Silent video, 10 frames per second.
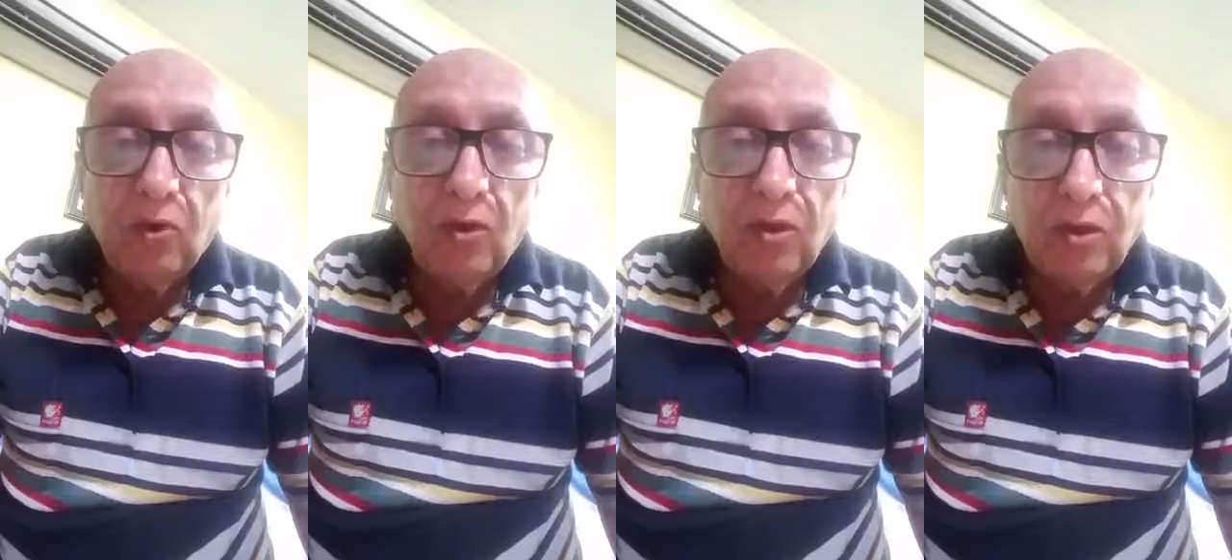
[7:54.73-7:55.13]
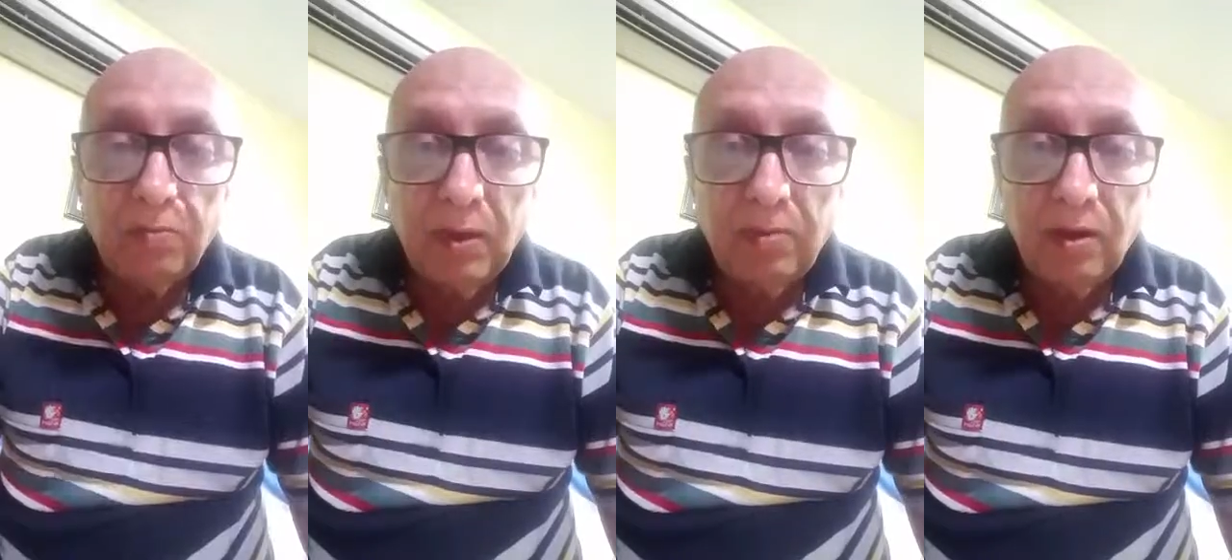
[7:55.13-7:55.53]
to all the
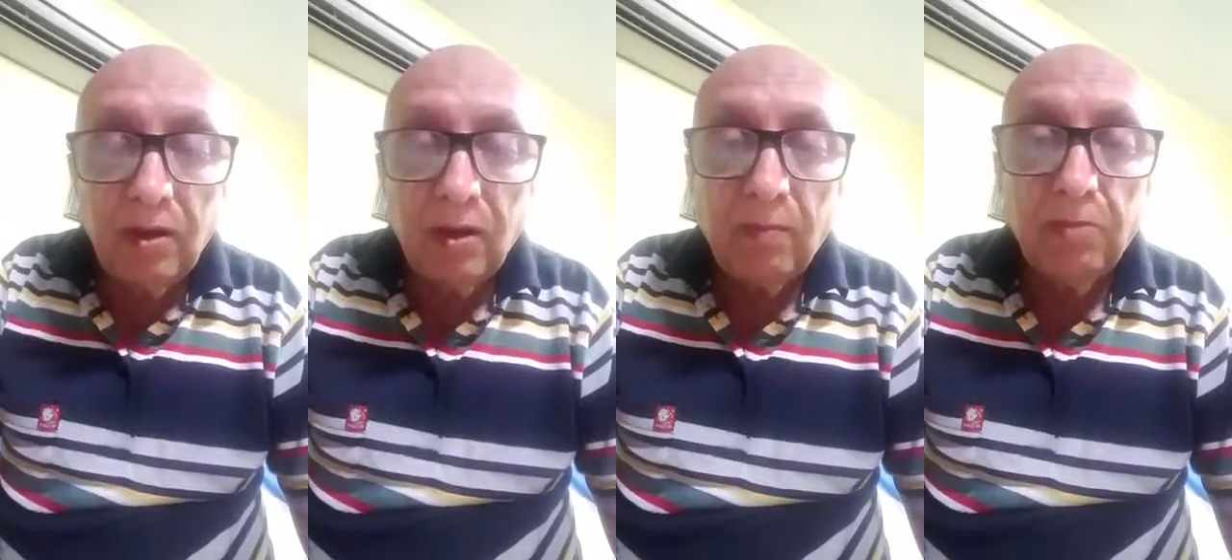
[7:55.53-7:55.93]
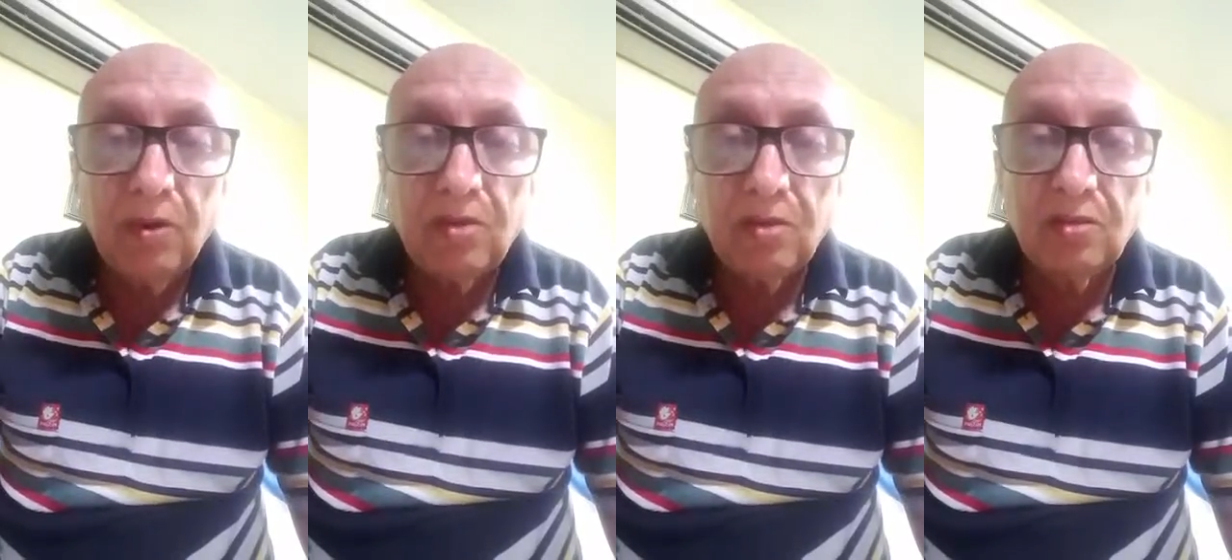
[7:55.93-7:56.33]
people,
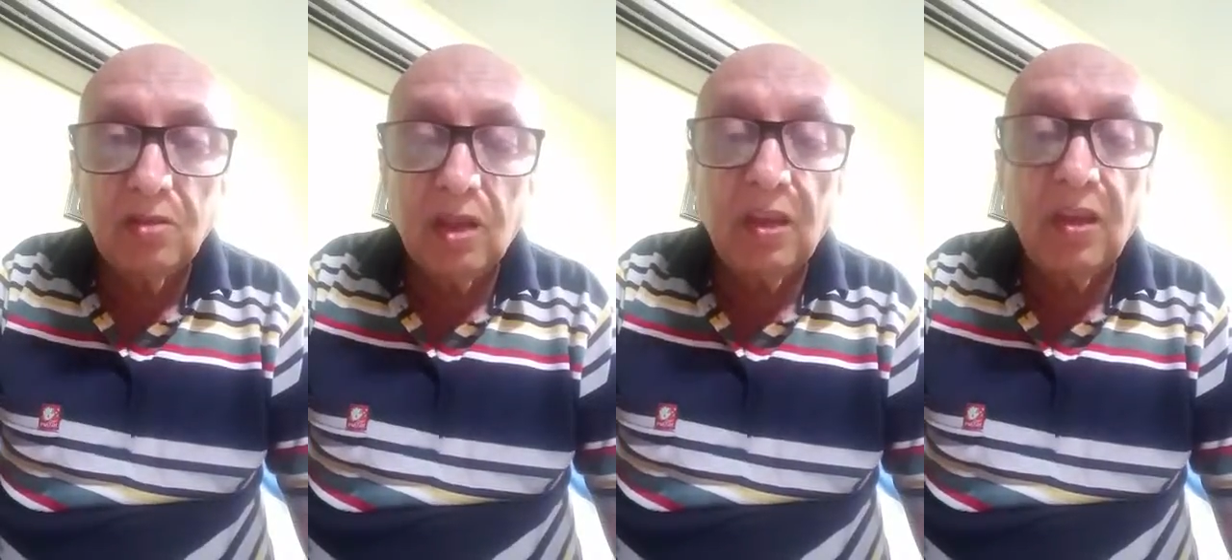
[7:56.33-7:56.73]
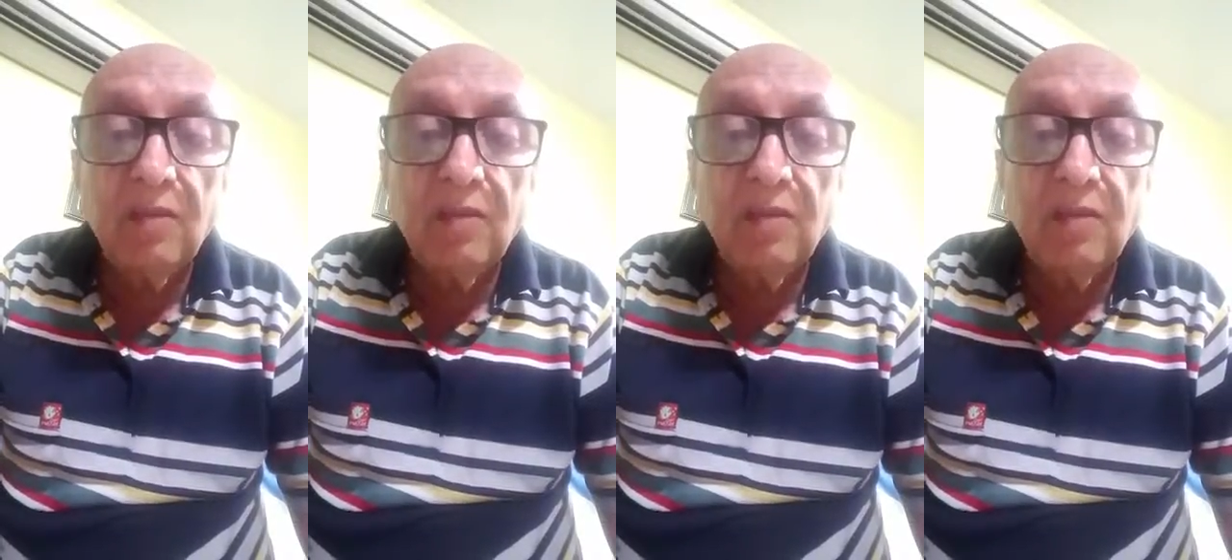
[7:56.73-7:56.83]
persons and